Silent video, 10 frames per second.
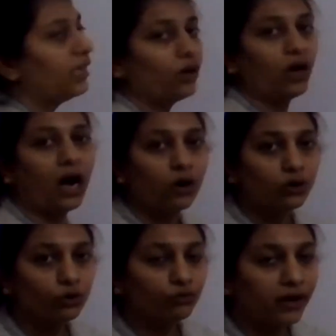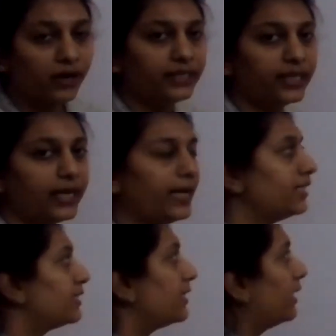Now, how to find the
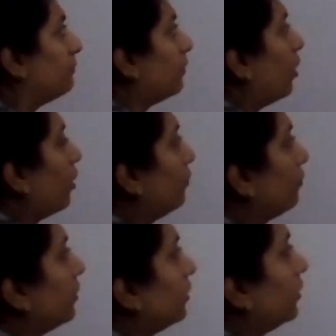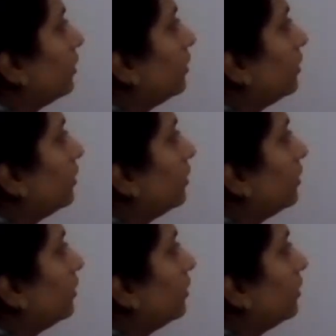LCM of